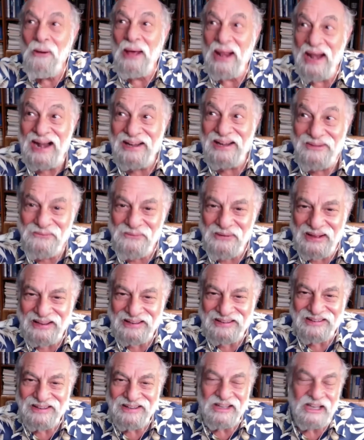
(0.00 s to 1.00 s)
it anyway.
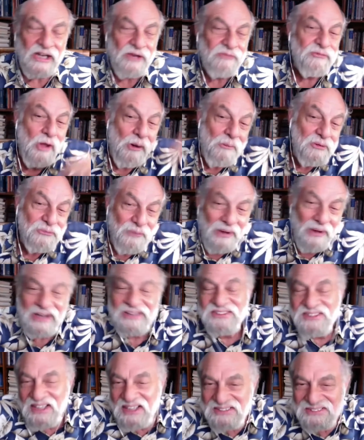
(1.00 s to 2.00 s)
And if nobody's
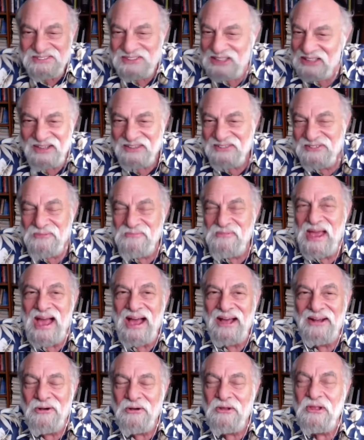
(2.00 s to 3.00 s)
watching, that doesn't
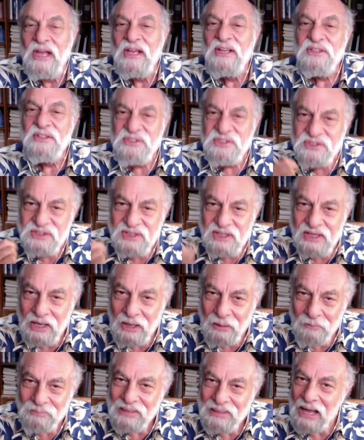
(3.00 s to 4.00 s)
matter.
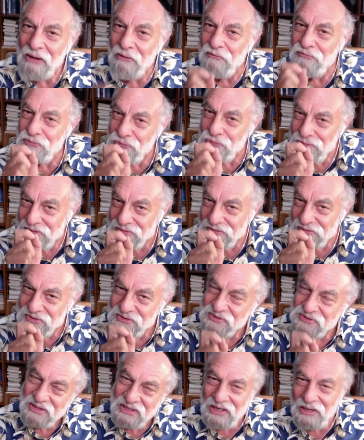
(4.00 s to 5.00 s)
Skip. Now, if you can
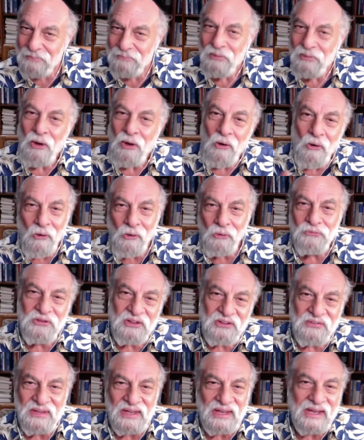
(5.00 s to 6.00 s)
skip
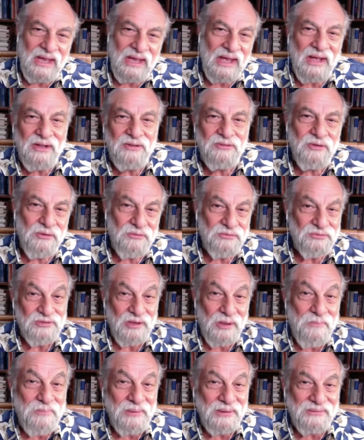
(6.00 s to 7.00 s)
holding the hand of
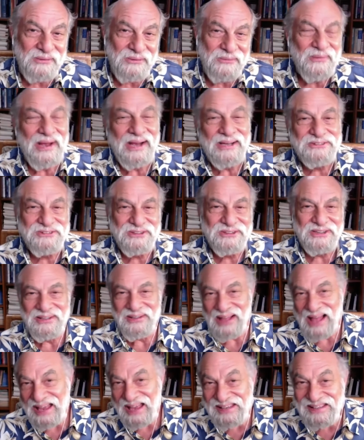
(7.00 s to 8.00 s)
somebody you actually
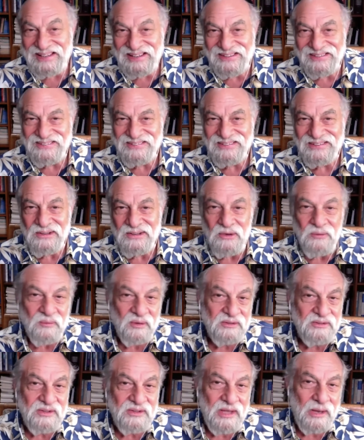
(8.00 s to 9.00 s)
like,
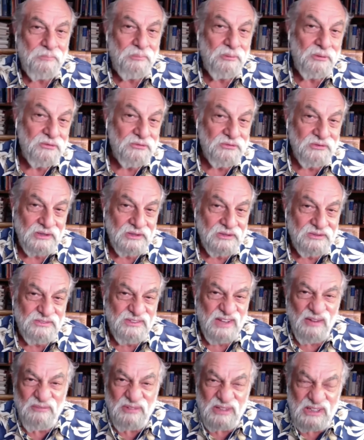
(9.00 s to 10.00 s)
whether that person is
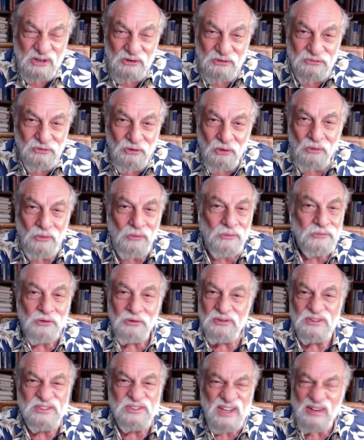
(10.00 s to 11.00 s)
7 years old
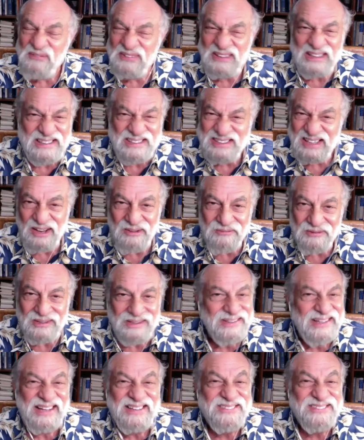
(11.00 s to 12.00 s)
or 77,
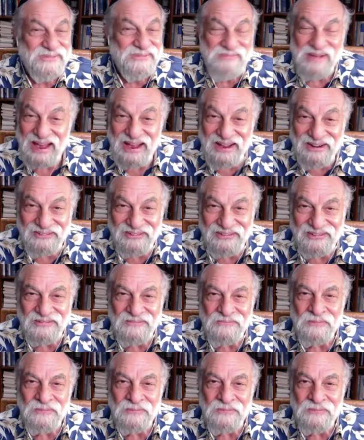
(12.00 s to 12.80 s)
it doesn't matter.